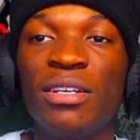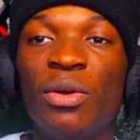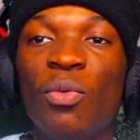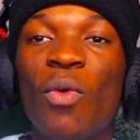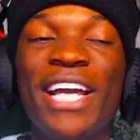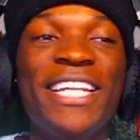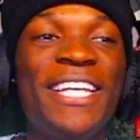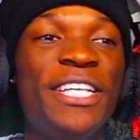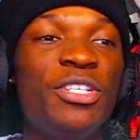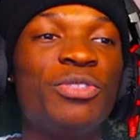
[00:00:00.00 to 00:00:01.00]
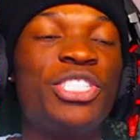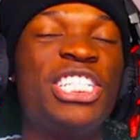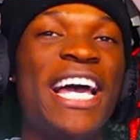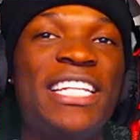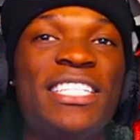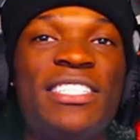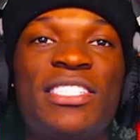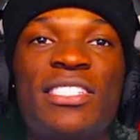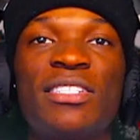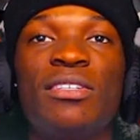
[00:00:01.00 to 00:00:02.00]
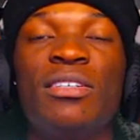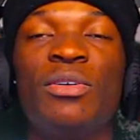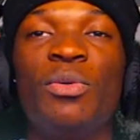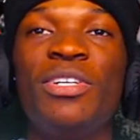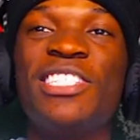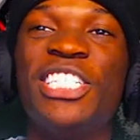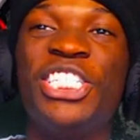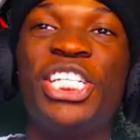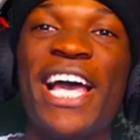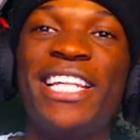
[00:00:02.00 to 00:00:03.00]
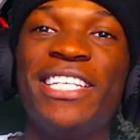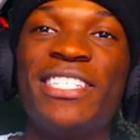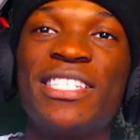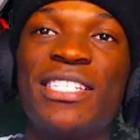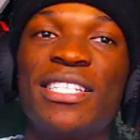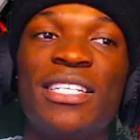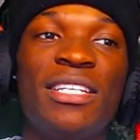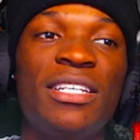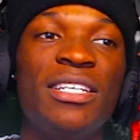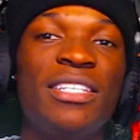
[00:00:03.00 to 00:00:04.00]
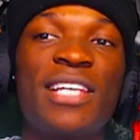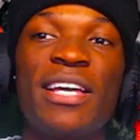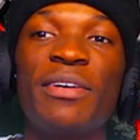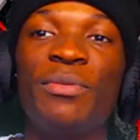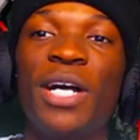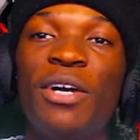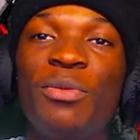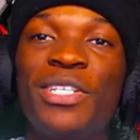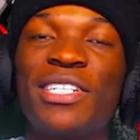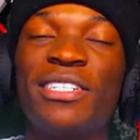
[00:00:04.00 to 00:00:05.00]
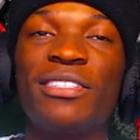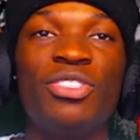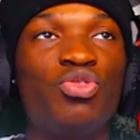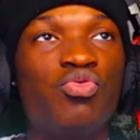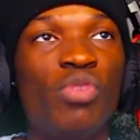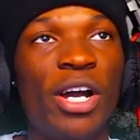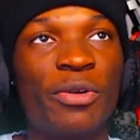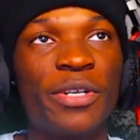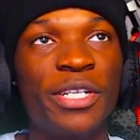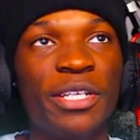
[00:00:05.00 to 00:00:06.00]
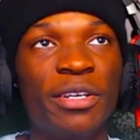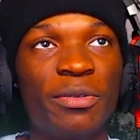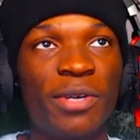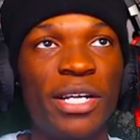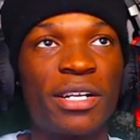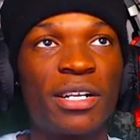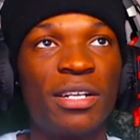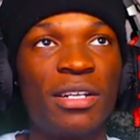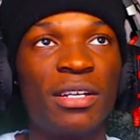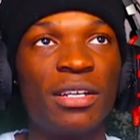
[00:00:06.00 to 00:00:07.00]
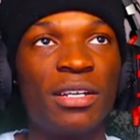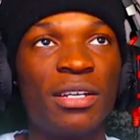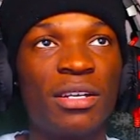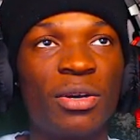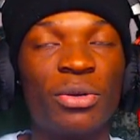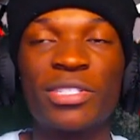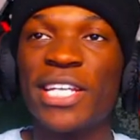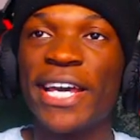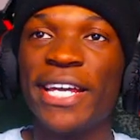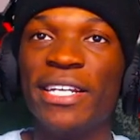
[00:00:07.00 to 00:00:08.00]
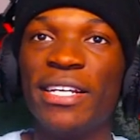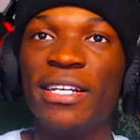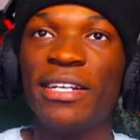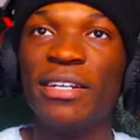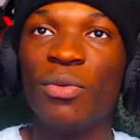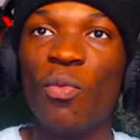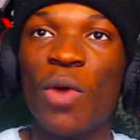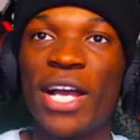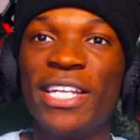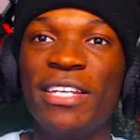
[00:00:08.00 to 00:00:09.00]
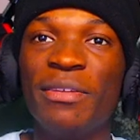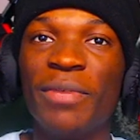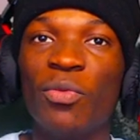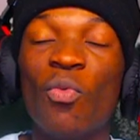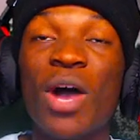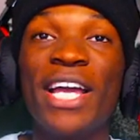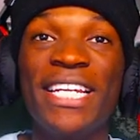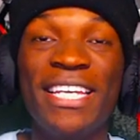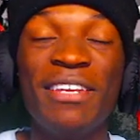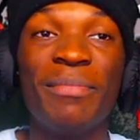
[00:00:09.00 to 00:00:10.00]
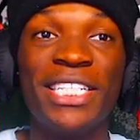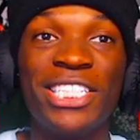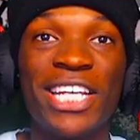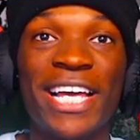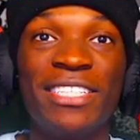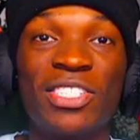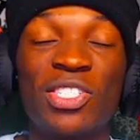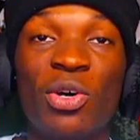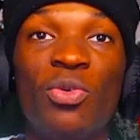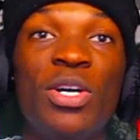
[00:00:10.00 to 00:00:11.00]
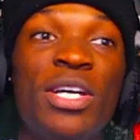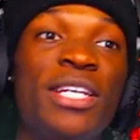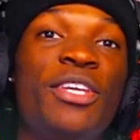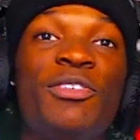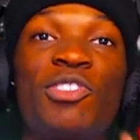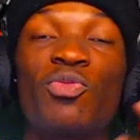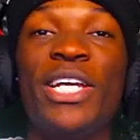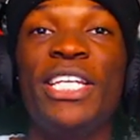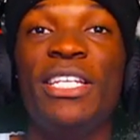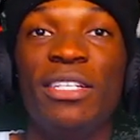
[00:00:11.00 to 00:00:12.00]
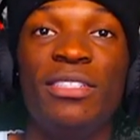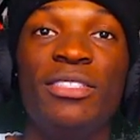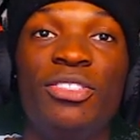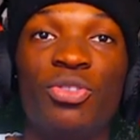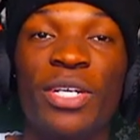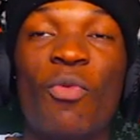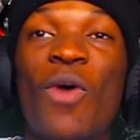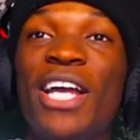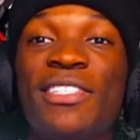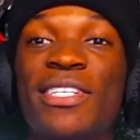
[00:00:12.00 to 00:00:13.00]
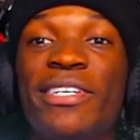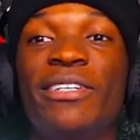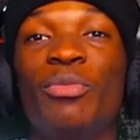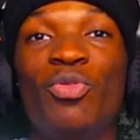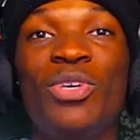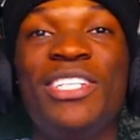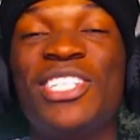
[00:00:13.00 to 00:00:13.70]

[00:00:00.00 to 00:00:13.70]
Wine in your chalice. What is a chalice? Is that, I hope that's not a drug or anything, right? Or is that wine in my chalice? So there's already a drink. Wine is good, but what is